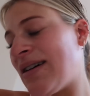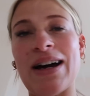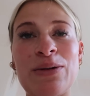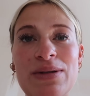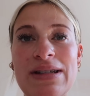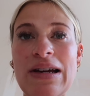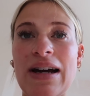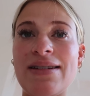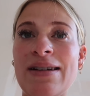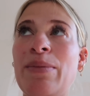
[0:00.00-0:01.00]
I will see you
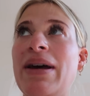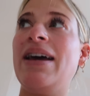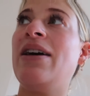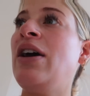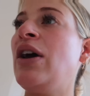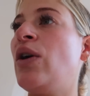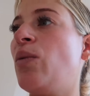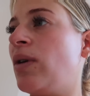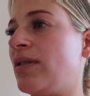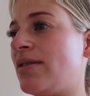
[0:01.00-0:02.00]
guys in a bit
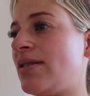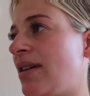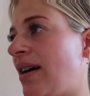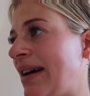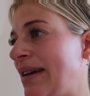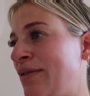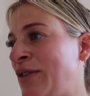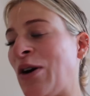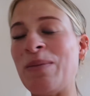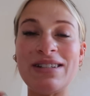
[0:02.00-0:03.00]
once I have
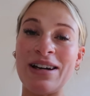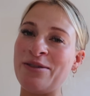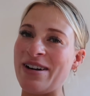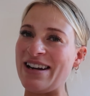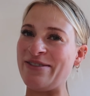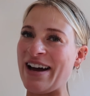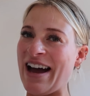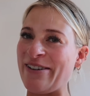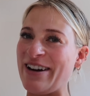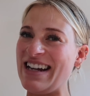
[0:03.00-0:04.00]
got myself ready for
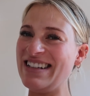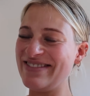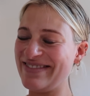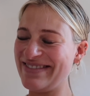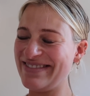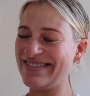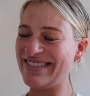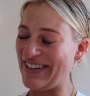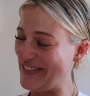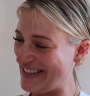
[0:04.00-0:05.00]
Harry.
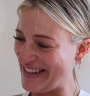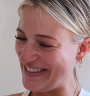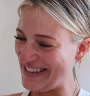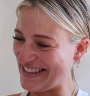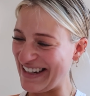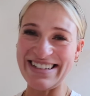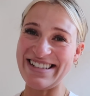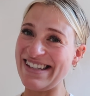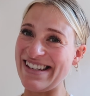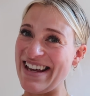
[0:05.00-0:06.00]
I'm so excited
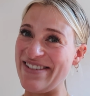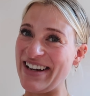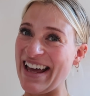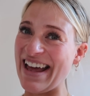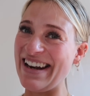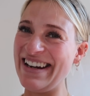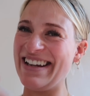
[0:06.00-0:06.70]
to see him again.